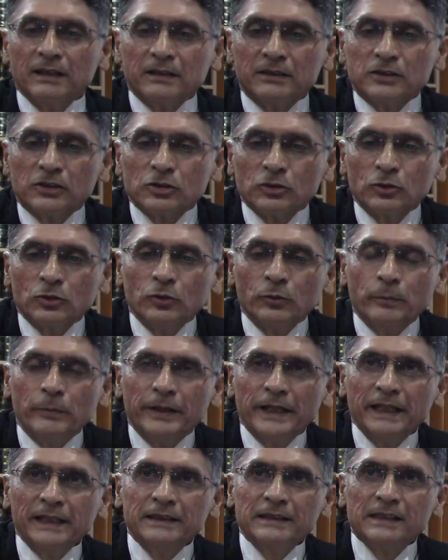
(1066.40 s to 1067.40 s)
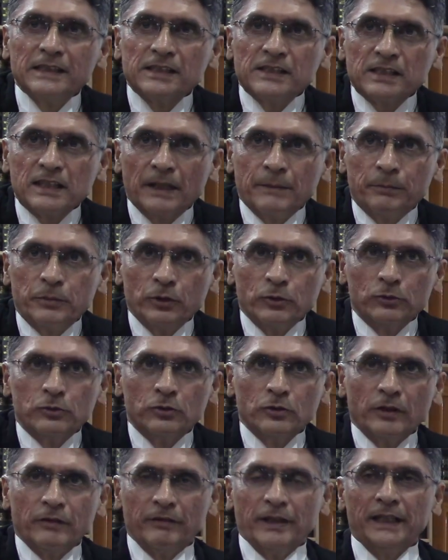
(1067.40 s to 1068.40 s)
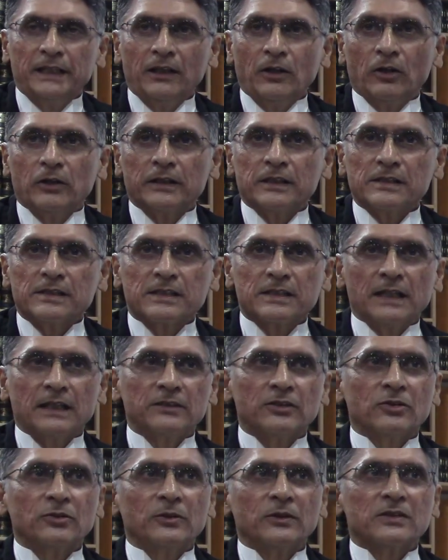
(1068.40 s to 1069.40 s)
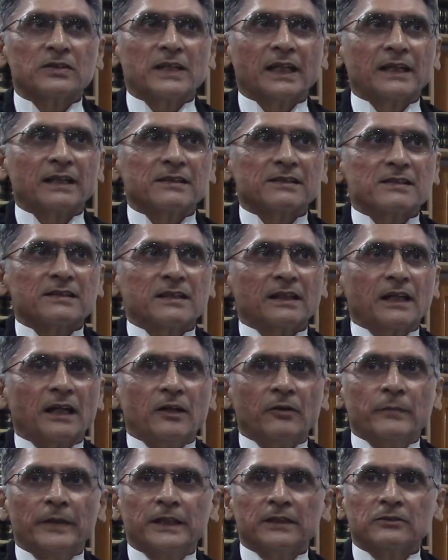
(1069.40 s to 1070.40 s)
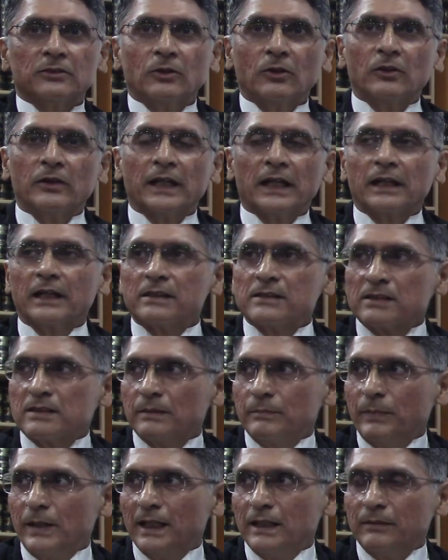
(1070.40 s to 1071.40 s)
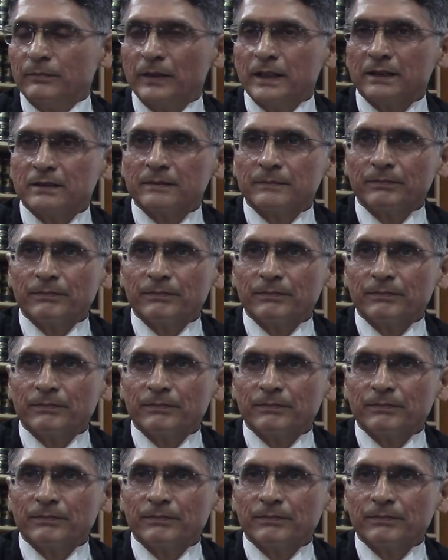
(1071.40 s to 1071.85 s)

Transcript: to bring disrepute to a very honest judge who is against the government or against the parliament.